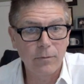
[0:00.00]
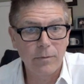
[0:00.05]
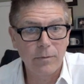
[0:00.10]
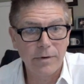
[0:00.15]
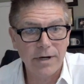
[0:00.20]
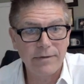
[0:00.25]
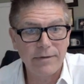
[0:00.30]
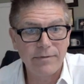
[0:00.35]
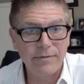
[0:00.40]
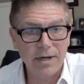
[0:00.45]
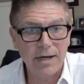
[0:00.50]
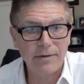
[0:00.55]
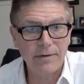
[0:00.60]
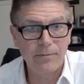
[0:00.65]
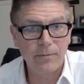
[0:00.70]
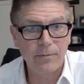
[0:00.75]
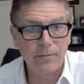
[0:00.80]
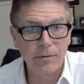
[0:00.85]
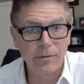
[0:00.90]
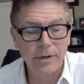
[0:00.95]
what I've
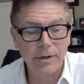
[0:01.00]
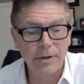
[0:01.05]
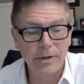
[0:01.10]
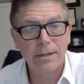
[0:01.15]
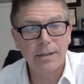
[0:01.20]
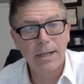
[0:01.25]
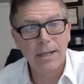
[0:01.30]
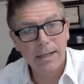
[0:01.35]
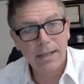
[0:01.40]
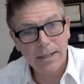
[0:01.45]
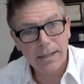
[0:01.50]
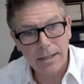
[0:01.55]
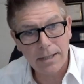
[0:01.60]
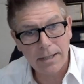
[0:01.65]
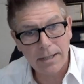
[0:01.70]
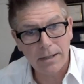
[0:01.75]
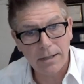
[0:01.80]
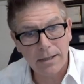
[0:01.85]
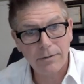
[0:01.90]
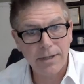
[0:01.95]
got for you,
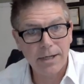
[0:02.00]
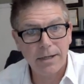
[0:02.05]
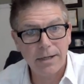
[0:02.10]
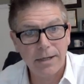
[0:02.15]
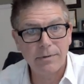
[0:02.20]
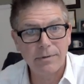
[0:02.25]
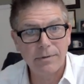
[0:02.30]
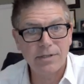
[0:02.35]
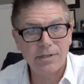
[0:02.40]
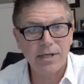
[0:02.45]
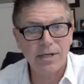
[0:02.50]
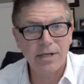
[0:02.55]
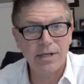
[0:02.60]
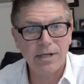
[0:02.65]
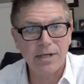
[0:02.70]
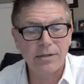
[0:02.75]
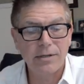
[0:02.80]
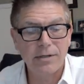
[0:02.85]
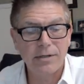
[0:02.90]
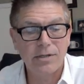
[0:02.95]
then I
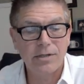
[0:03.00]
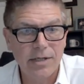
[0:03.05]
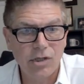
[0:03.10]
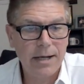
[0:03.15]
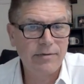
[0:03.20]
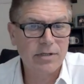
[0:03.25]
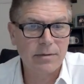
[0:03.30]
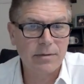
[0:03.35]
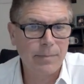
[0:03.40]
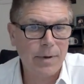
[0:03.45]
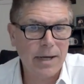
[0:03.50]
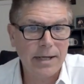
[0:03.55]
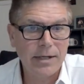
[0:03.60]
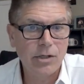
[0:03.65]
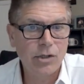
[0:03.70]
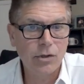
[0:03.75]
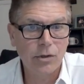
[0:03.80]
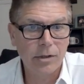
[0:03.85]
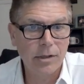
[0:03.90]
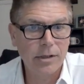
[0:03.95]
would send it to you in an
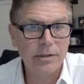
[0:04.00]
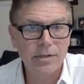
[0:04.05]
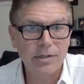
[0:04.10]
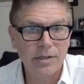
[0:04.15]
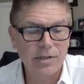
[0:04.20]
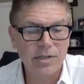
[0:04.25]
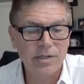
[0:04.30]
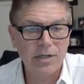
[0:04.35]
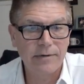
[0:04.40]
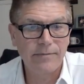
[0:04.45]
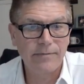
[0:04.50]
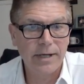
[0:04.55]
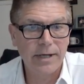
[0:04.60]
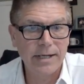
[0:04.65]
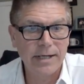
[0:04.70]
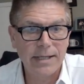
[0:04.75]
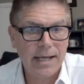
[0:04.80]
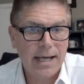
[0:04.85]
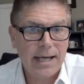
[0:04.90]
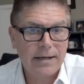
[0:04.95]
Excel sheet,
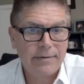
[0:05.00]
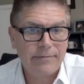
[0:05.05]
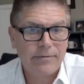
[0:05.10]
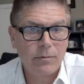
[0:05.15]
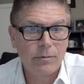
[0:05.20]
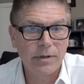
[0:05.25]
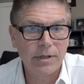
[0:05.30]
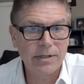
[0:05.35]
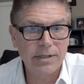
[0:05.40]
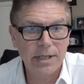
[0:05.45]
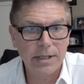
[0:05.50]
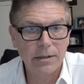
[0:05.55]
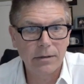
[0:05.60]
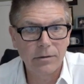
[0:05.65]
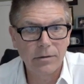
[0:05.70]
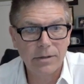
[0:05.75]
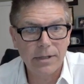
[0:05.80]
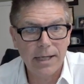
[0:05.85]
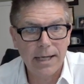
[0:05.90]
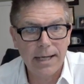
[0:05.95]
and I would give you some pie
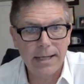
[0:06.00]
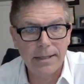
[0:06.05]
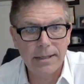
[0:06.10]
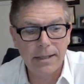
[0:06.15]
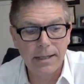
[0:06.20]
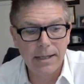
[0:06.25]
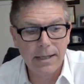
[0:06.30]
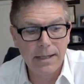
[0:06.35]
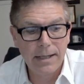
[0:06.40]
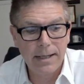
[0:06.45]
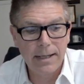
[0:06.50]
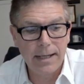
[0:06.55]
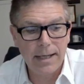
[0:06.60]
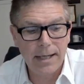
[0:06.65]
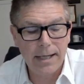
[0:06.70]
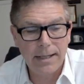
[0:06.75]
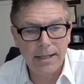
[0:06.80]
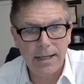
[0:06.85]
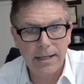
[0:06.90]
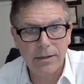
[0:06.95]
charts and stuff like
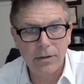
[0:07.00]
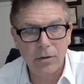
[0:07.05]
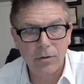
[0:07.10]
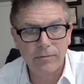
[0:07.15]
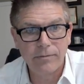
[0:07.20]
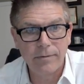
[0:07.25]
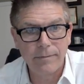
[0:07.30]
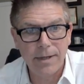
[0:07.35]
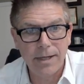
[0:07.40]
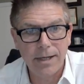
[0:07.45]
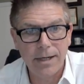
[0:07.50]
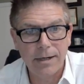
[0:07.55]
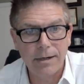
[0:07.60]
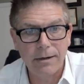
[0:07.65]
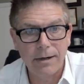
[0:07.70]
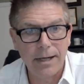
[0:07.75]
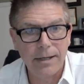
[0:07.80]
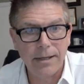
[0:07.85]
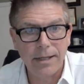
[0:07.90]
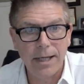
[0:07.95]
that if you want to take a look
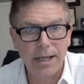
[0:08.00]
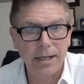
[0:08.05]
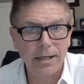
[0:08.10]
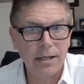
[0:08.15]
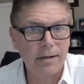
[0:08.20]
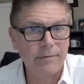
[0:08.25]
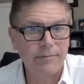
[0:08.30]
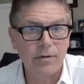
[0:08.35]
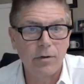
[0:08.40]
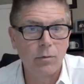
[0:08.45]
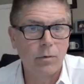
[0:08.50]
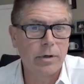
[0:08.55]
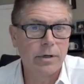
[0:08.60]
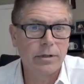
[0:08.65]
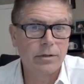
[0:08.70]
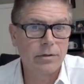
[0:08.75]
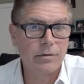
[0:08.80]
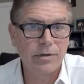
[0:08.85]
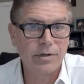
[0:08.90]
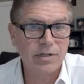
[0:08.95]
at it
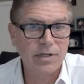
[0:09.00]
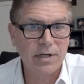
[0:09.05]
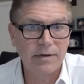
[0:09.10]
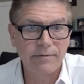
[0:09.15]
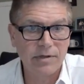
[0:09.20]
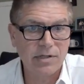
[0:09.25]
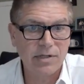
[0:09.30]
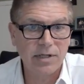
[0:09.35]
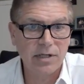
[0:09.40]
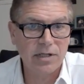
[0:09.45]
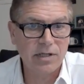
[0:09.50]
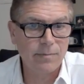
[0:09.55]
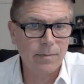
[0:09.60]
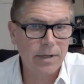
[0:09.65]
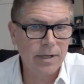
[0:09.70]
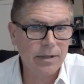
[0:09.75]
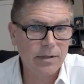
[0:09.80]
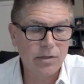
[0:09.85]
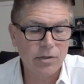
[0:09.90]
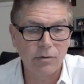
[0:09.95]
and go from there. And
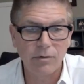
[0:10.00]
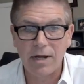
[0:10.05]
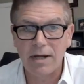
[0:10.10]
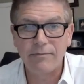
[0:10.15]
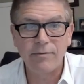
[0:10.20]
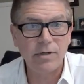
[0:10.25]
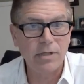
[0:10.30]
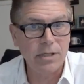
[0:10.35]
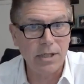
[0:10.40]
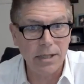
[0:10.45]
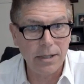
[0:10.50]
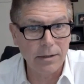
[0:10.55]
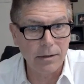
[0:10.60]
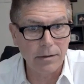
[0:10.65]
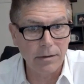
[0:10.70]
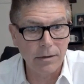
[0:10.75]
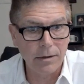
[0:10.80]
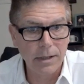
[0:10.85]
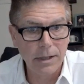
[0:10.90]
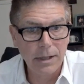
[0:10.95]
then if you want to do this
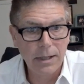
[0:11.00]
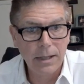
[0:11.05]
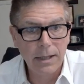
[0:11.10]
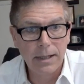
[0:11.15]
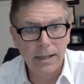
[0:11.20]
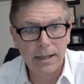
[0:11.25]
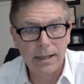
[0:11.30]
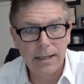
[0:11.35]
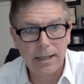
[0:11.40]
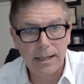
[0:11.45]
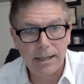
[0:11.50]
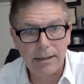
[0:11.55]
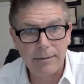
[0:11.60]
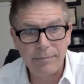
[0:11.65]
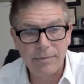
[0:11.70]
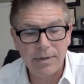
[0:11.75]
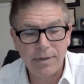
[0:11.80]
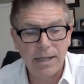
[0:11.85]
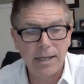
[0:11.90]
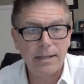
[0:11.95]
every 6 months or
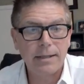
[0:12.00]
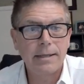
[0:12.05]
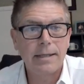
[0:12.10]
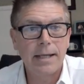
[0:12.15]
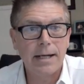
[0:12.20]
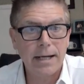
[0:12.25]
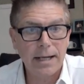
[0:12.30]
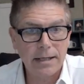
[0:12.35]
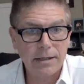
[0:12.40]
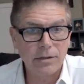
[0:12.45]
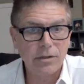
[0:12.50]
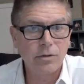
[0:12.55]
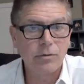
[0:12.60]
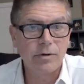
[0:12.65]
every year,